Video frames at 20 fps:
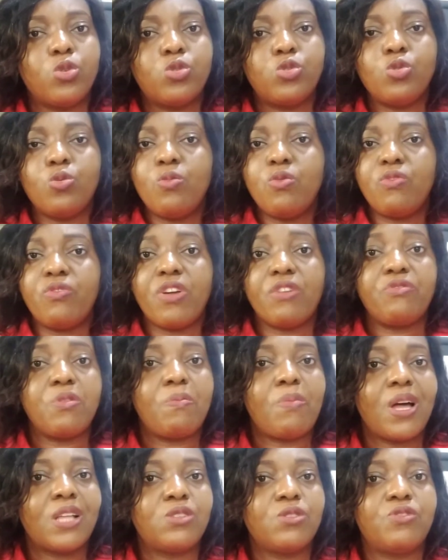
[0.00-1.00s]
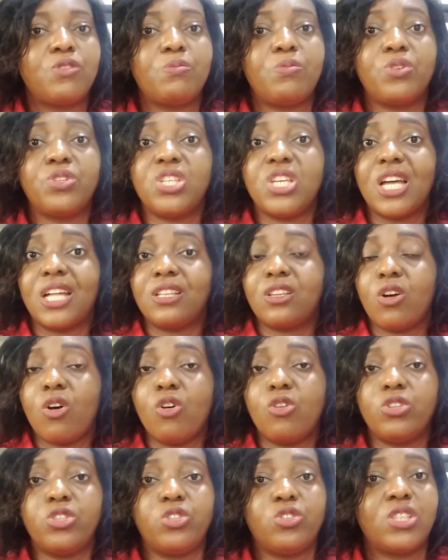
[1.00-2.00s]
to move every part of the body and
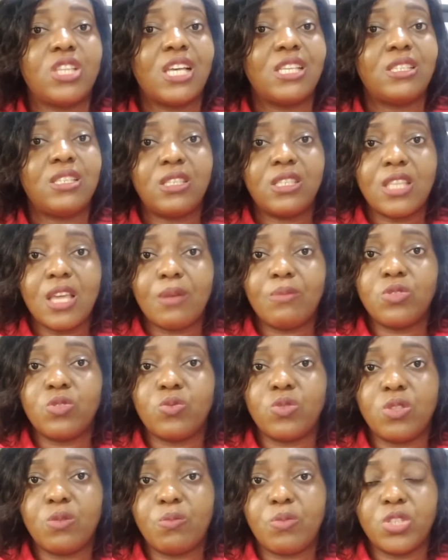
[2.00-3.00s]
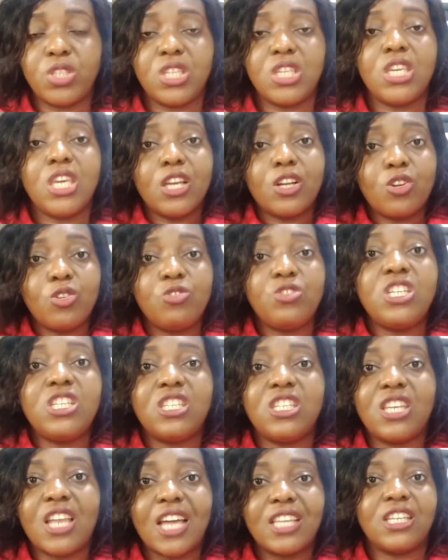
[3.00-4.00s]
all the other systems of the body, including
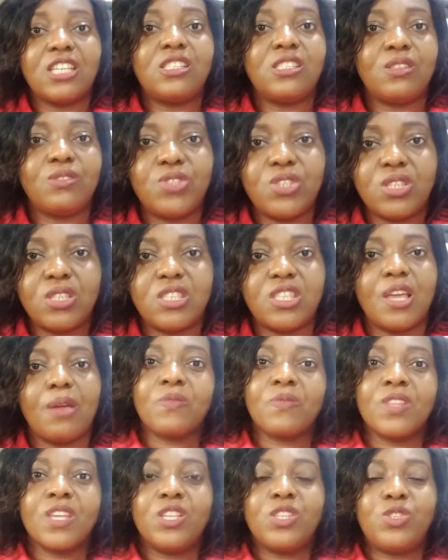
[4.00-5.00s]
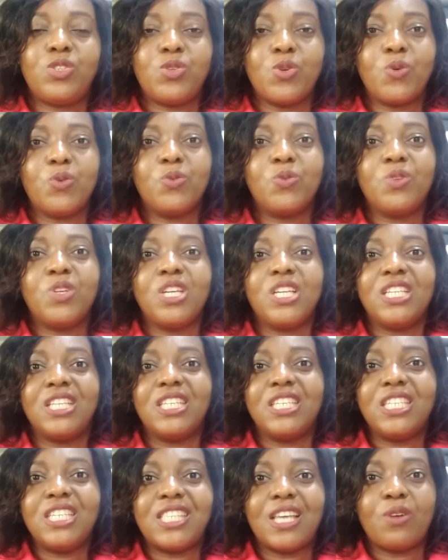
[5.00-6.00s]
the digestive system. So
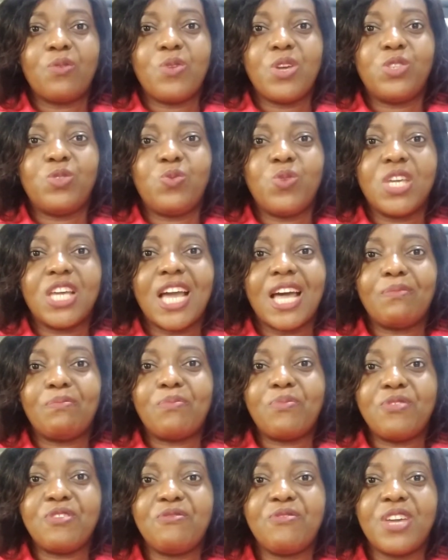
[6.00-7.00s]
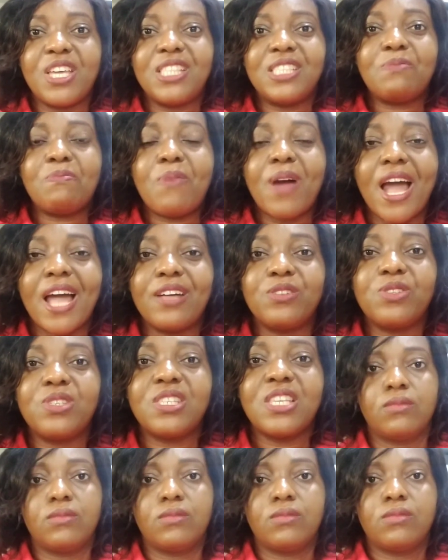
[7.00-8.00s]
these are ways we can prevent
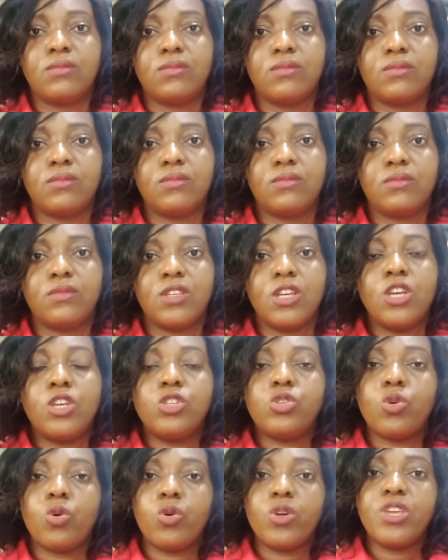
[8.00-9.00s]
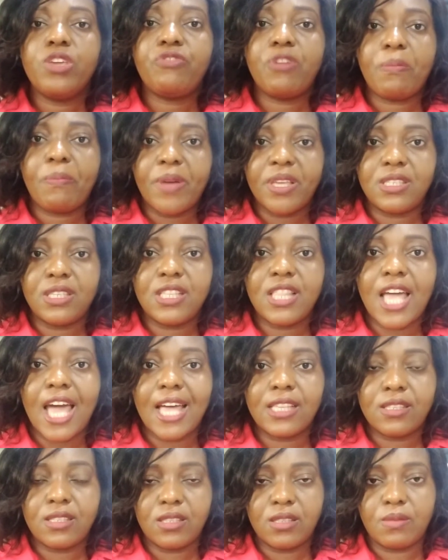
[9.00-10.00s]
piles. So if a person
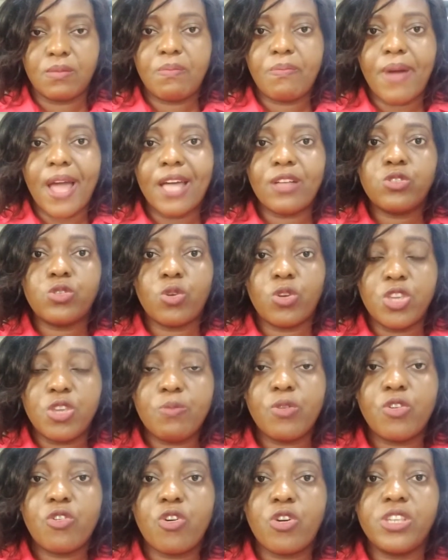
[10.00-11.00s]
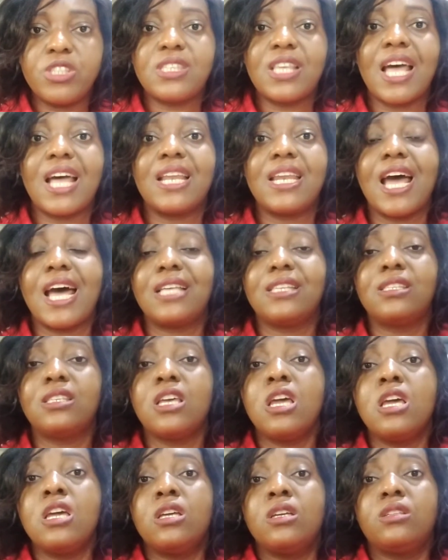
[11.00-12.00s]
has piles or hemorrhoids and has
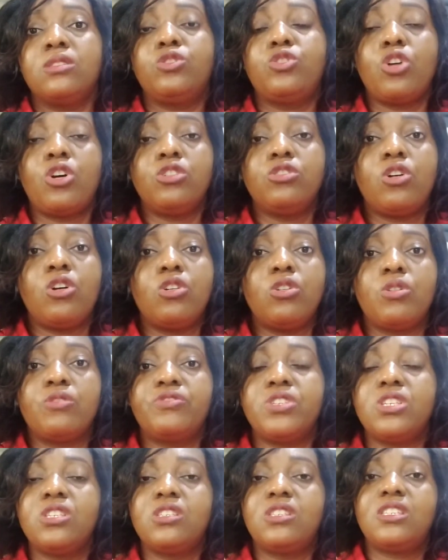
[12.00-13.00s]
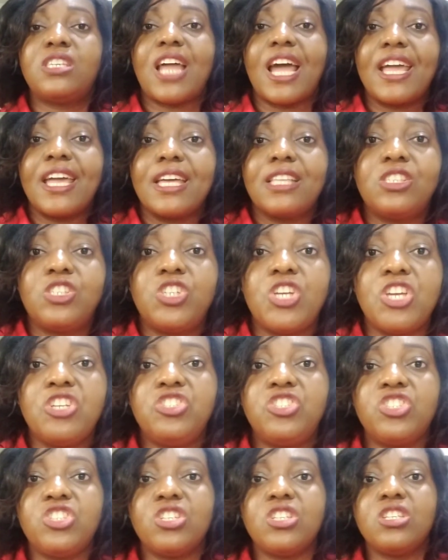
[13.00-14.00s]
done all of these diet
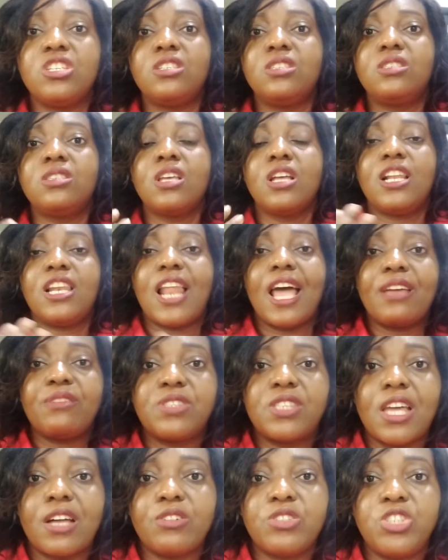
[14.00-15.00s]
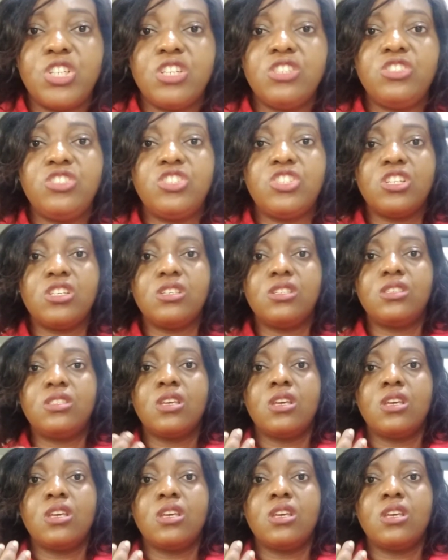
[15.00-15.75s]
changes, lifestyle changes,